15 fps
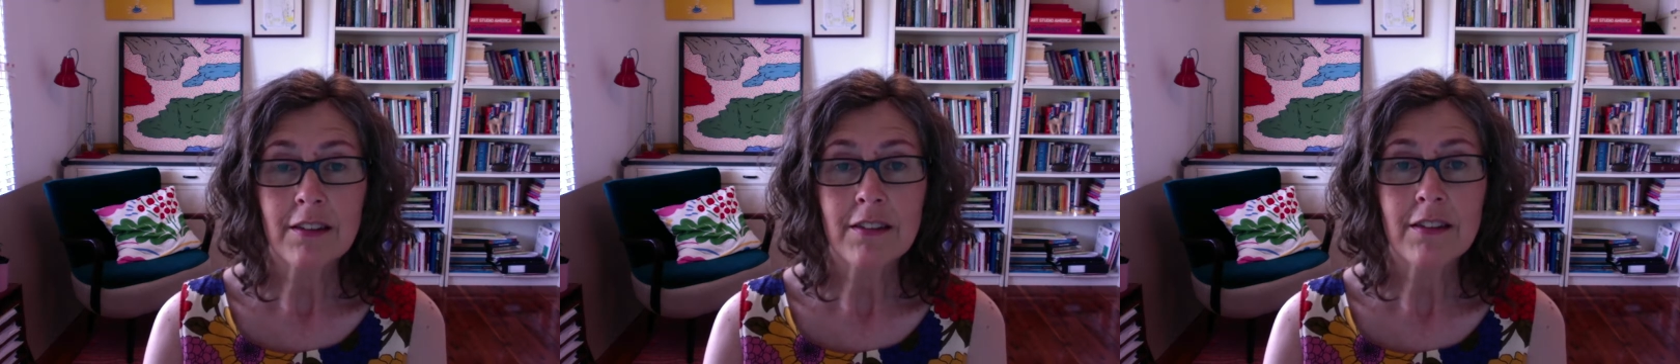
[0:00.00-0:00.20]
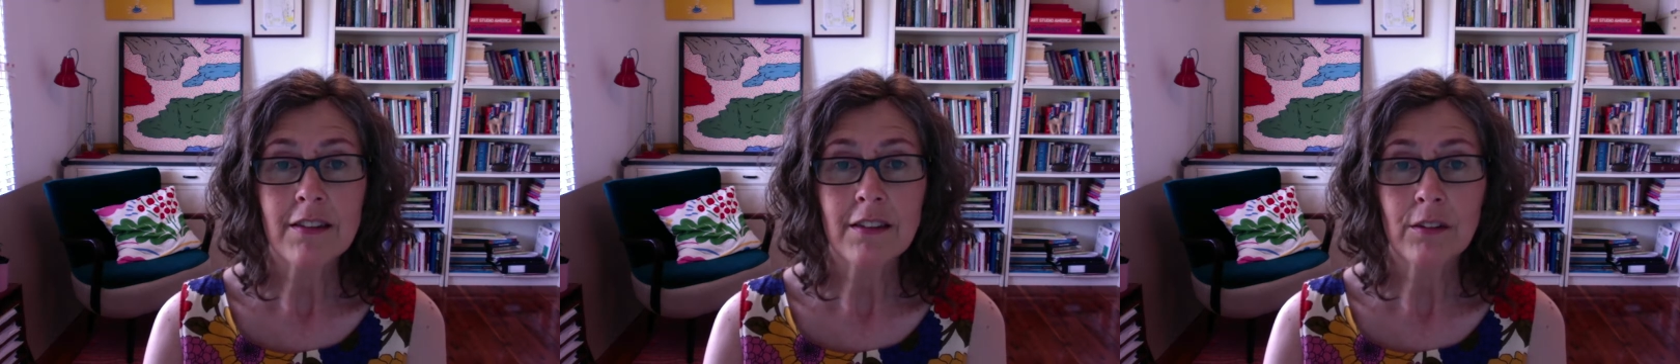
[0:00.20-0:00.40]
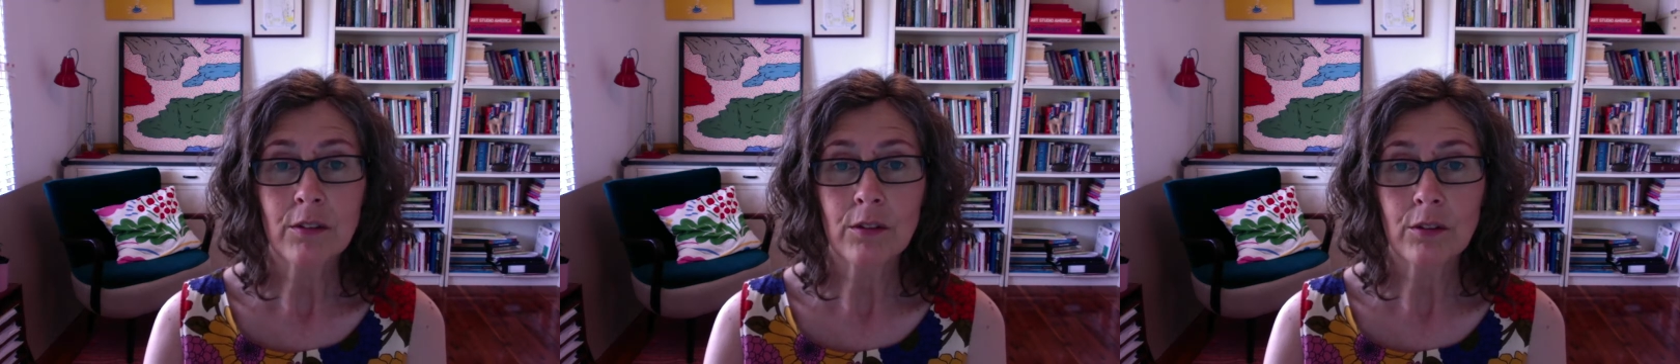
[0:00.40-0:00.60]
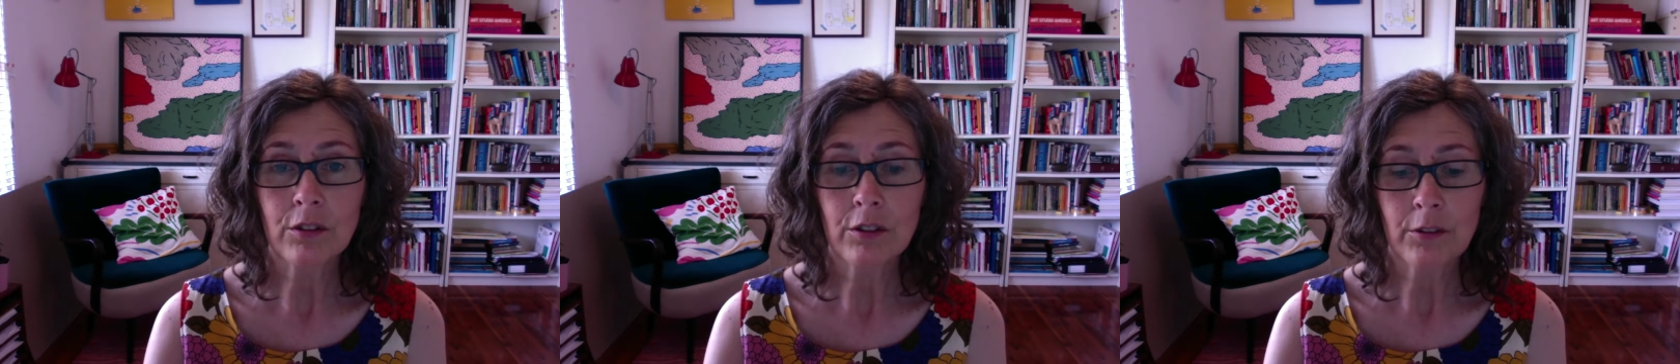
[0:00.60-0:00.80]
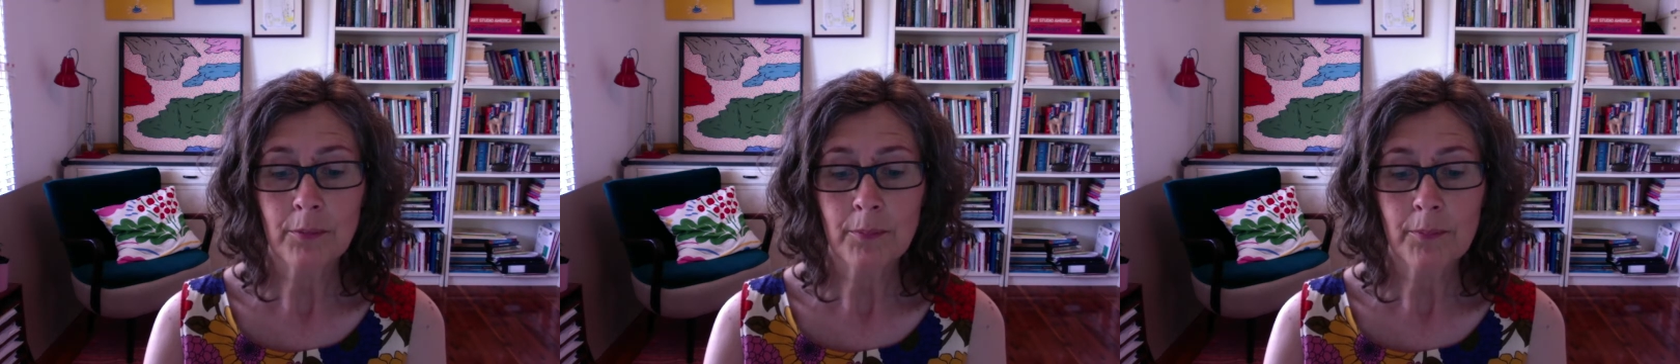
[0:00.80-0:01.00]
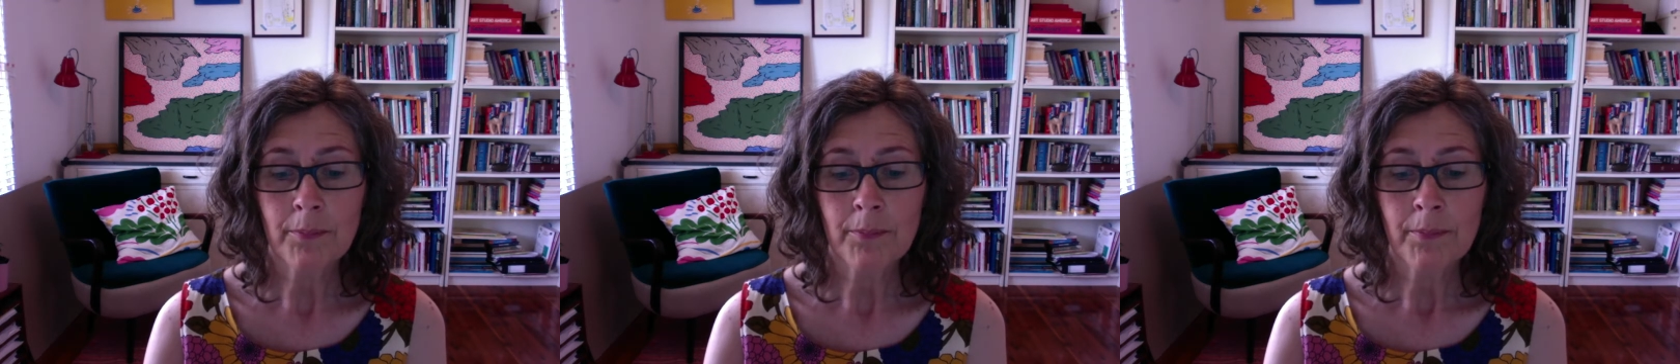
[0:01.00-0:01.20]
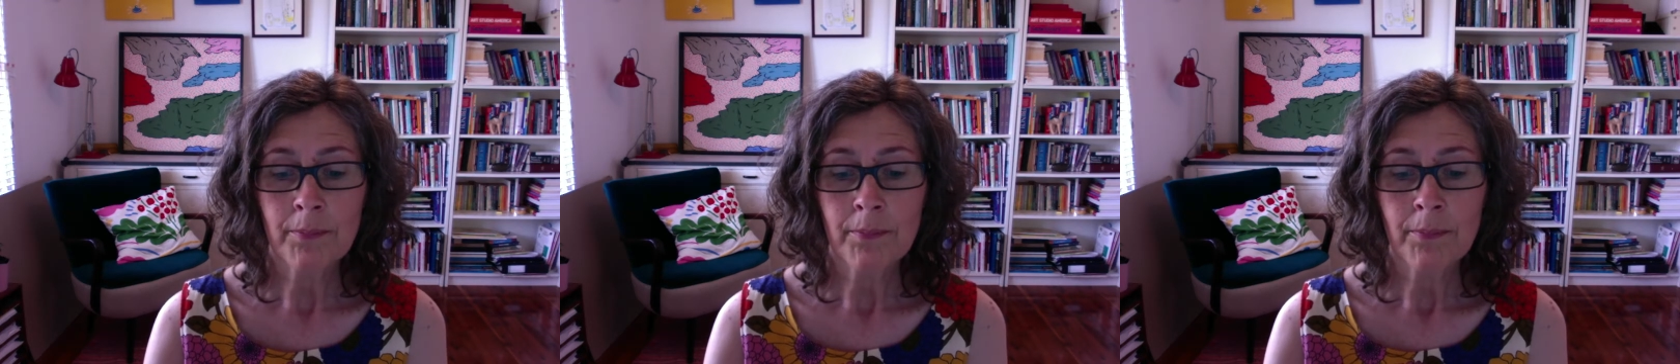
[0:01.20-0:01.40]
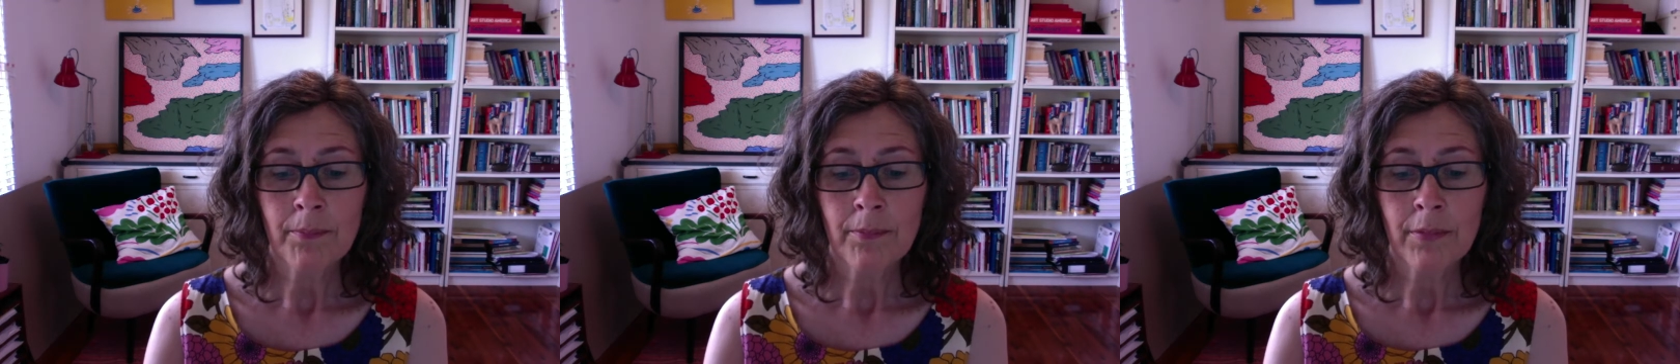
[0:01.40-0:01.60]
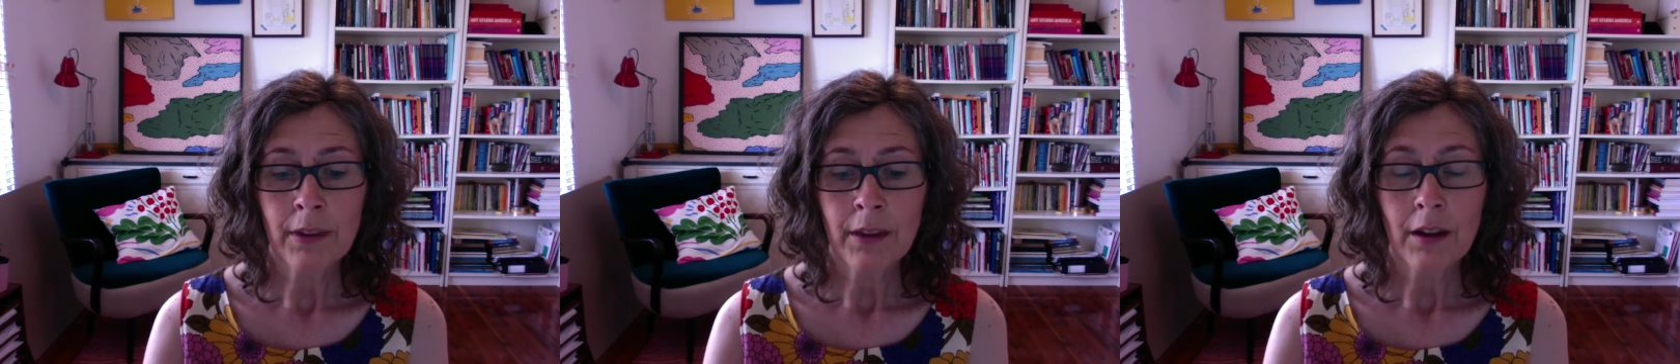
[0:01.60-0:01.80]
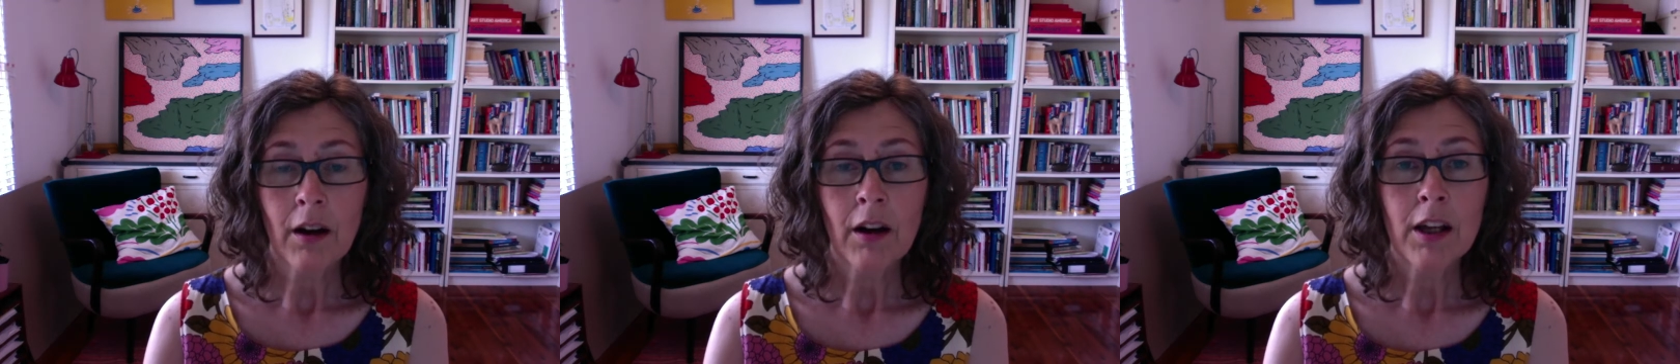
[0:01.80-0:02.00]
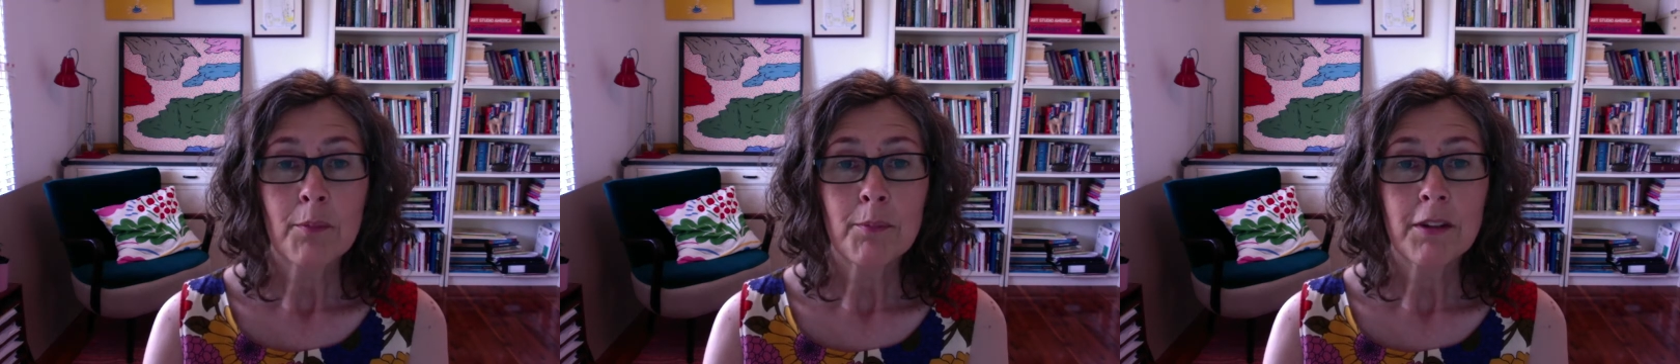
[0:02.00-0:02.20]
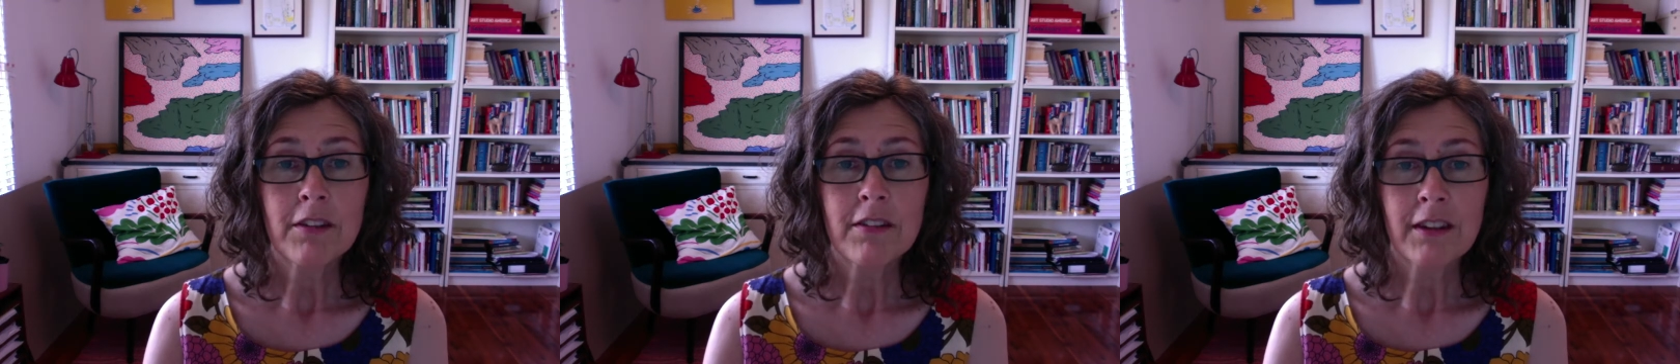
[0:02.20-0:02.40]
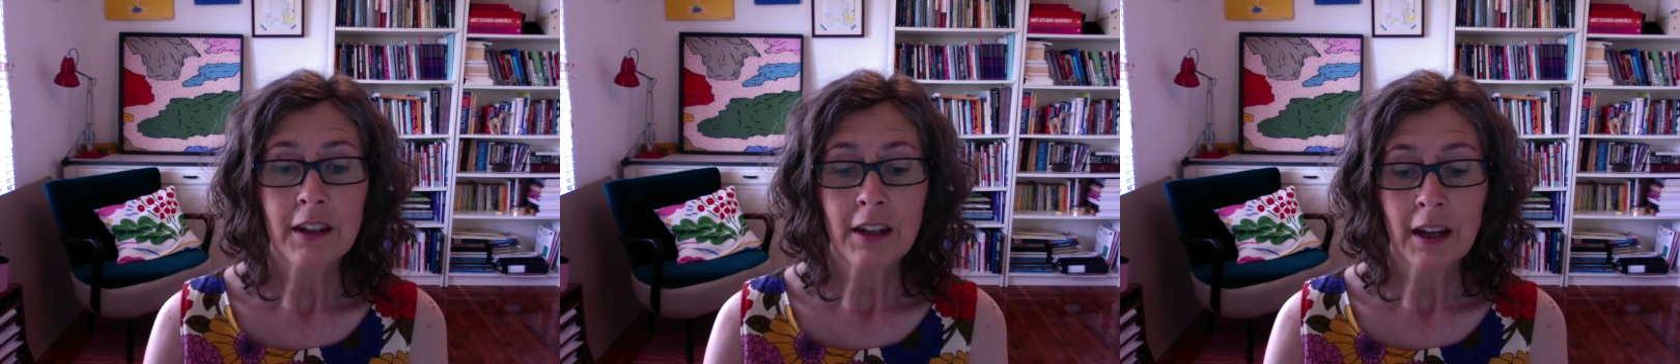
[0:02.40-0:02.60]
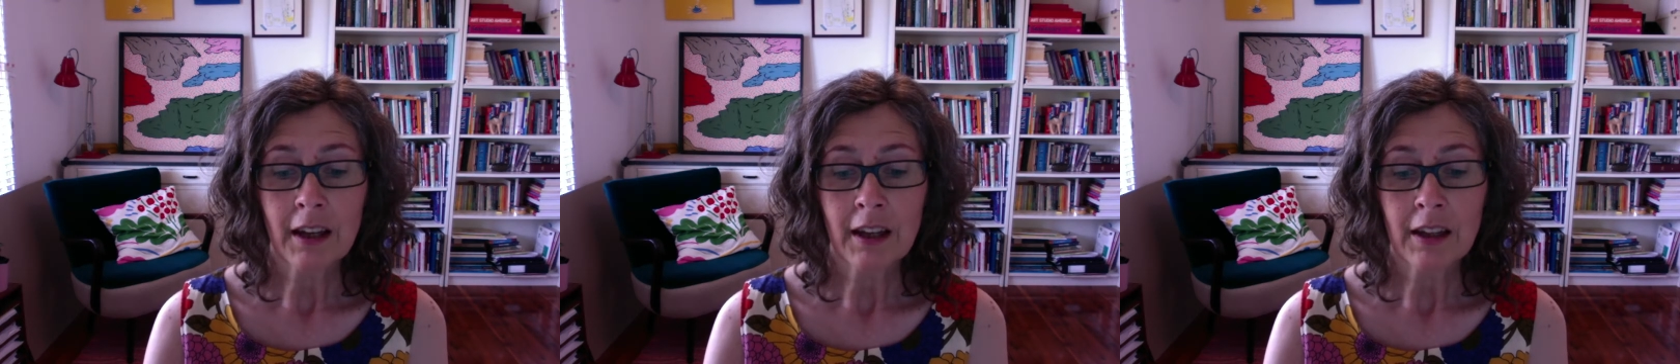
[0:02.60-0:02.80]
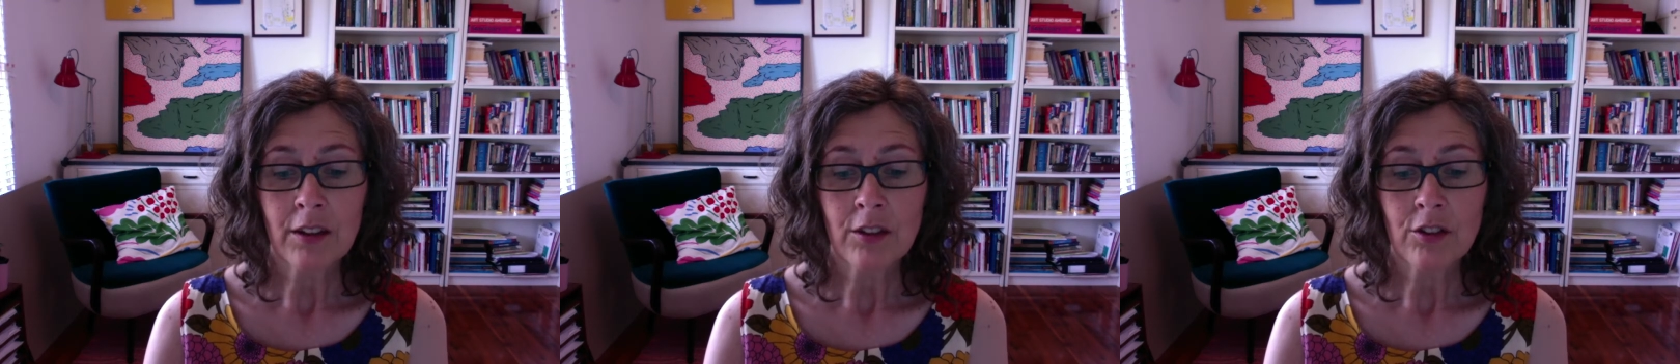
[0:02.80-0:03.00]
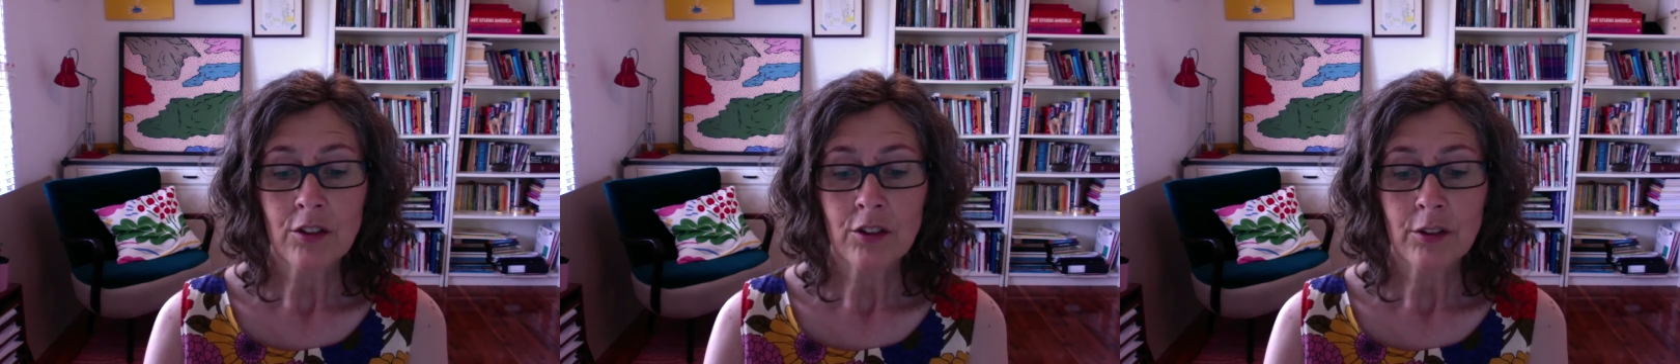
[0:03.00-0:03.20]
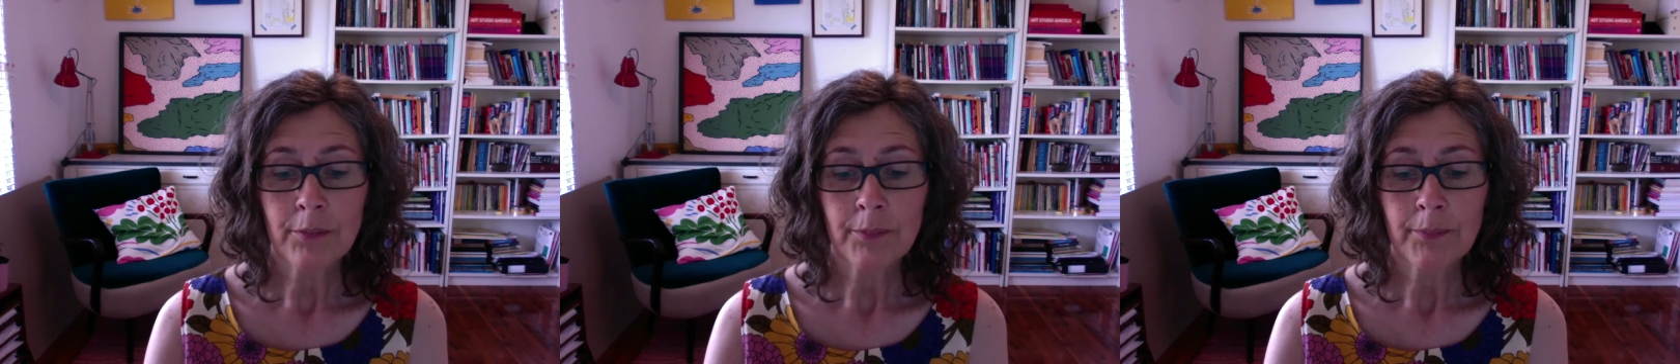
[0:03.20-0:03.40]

stilled. I am disengaged.